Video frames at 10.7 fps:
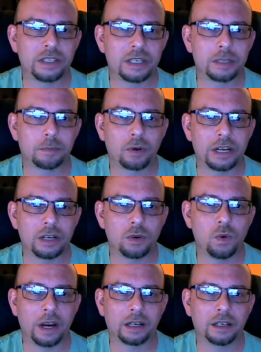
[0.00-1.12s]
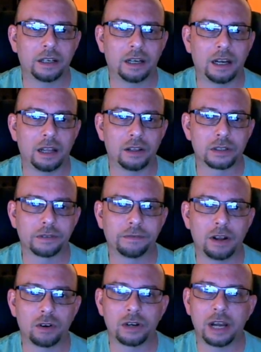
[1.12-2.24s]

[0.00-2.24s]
these pretty quick uh, there's a Falcon